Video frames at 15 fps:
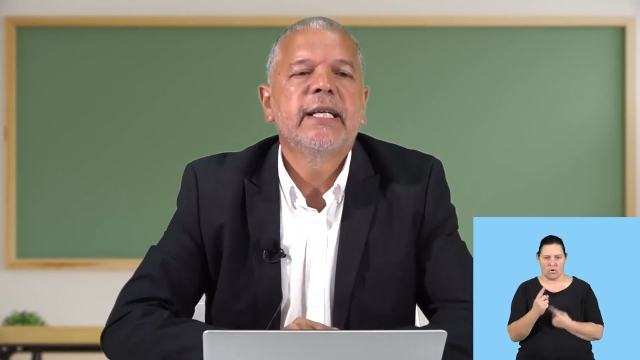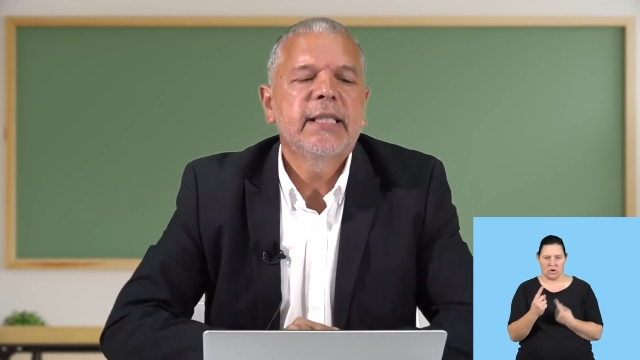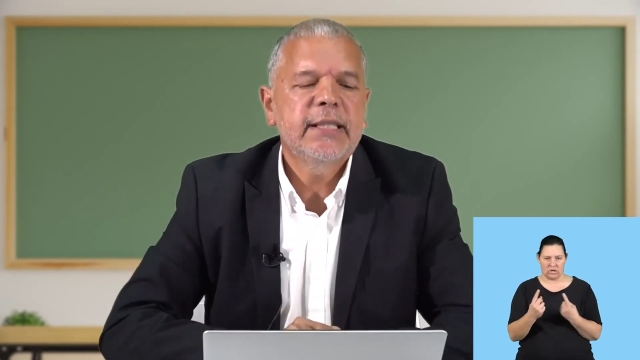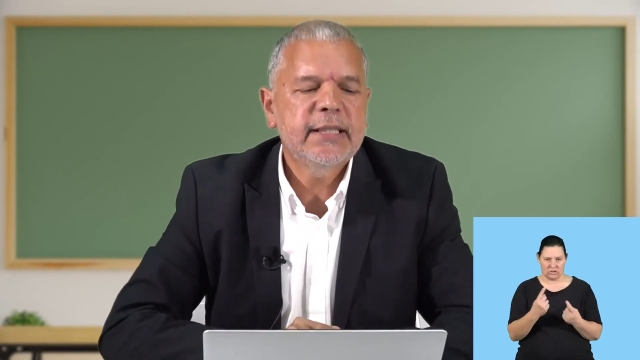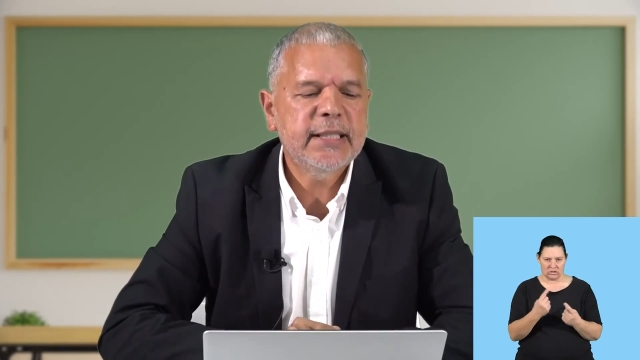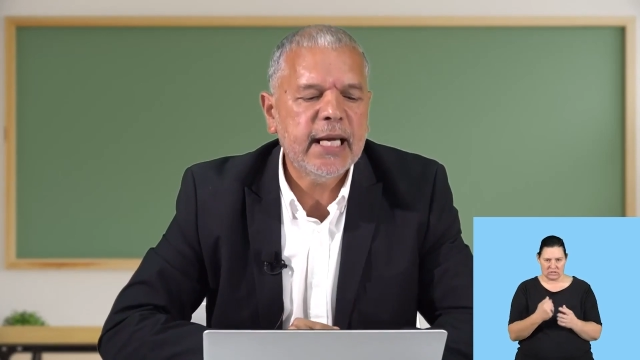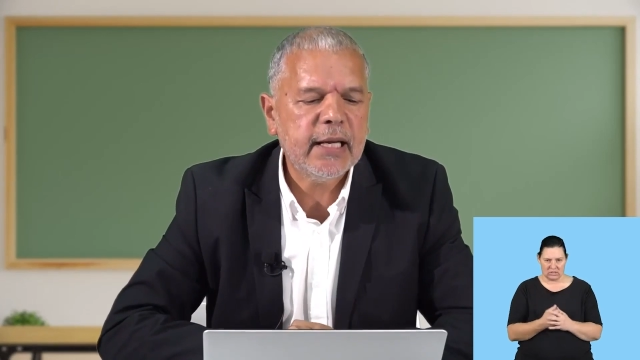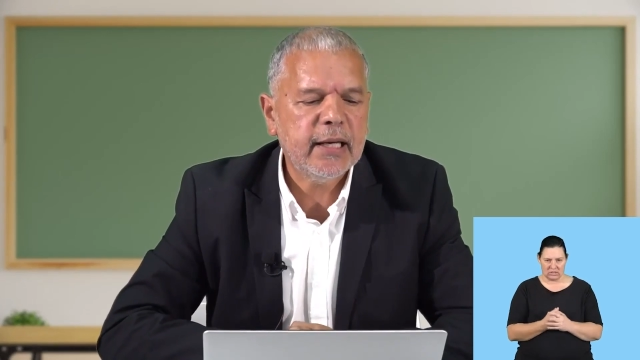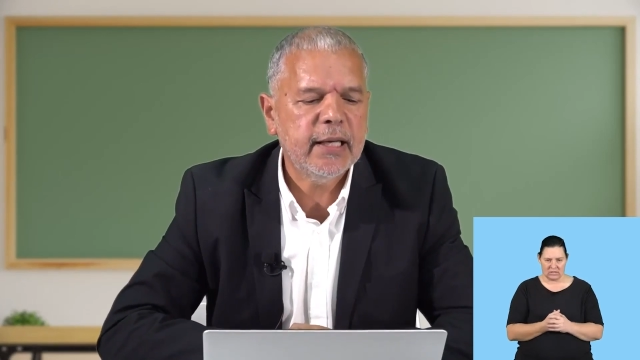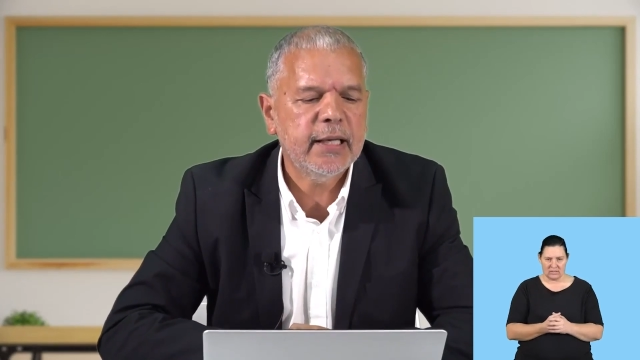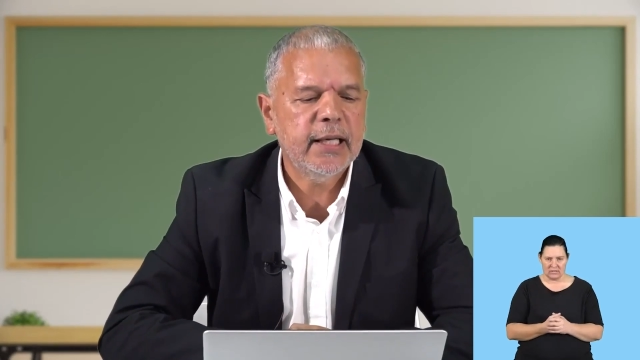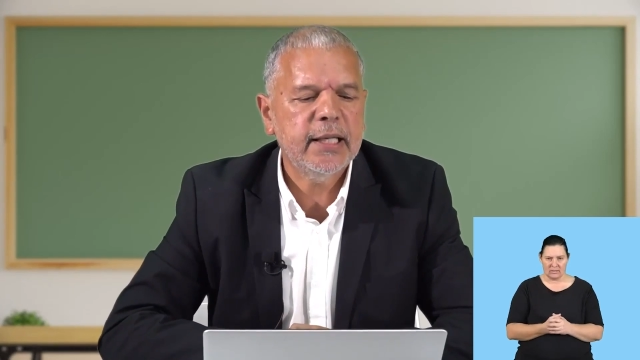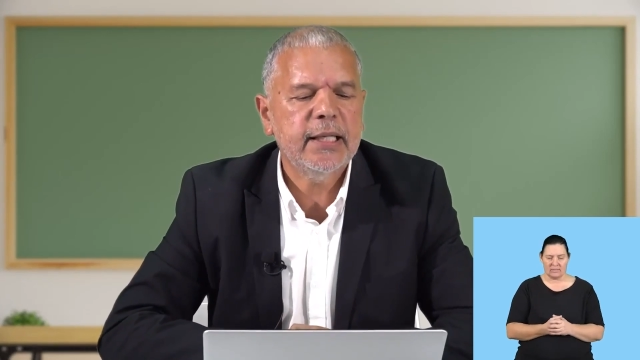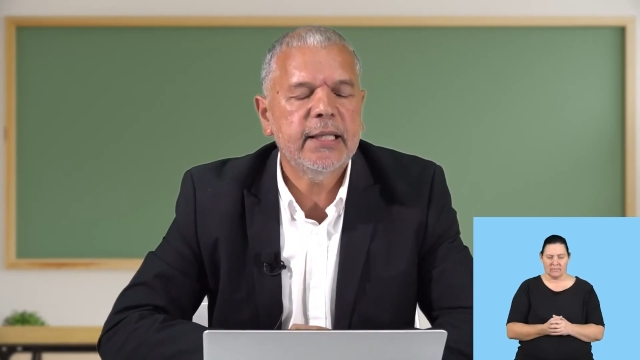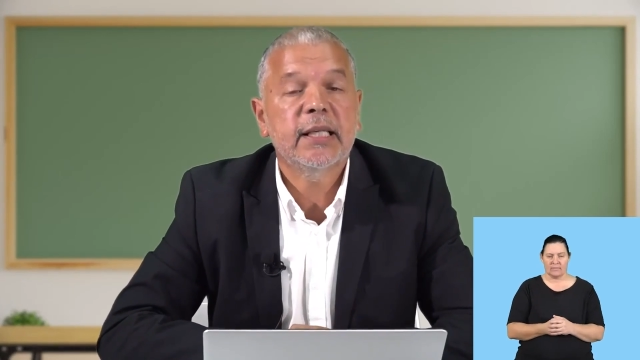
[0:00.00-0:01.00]

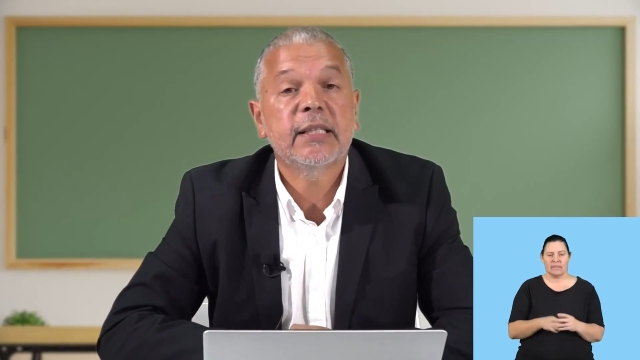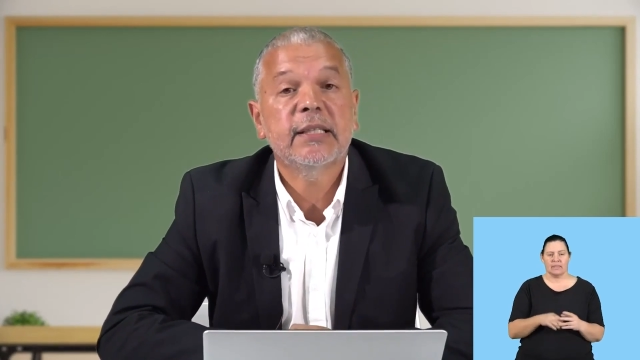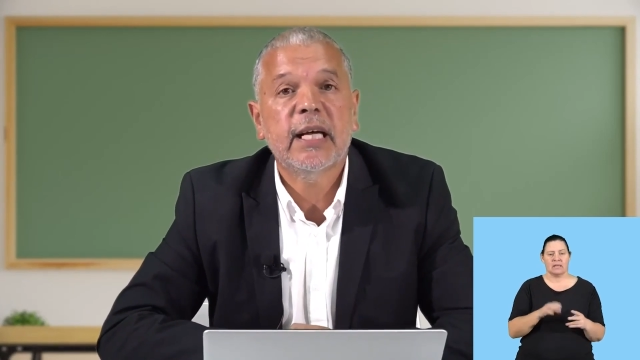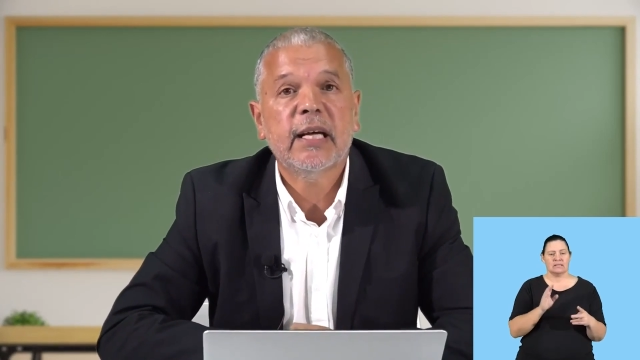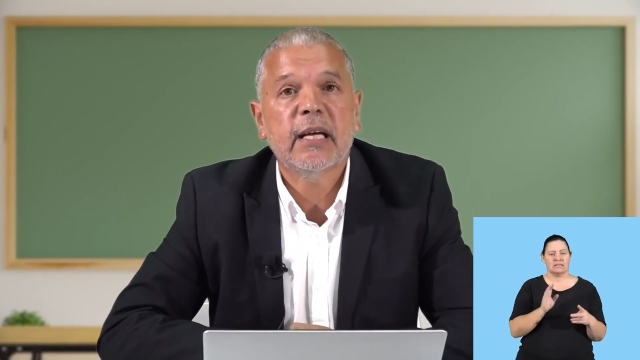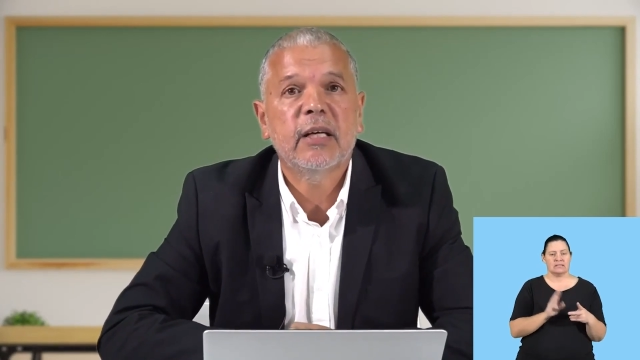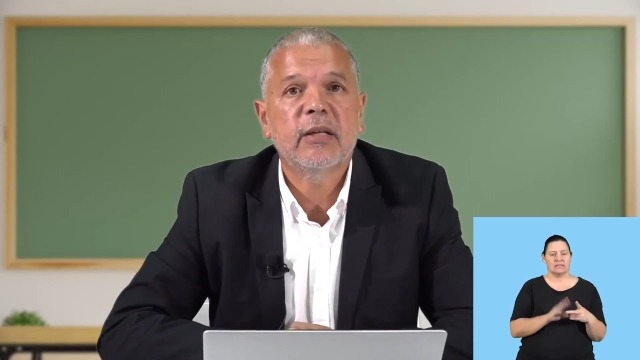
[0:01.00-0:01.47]
Secondly, the second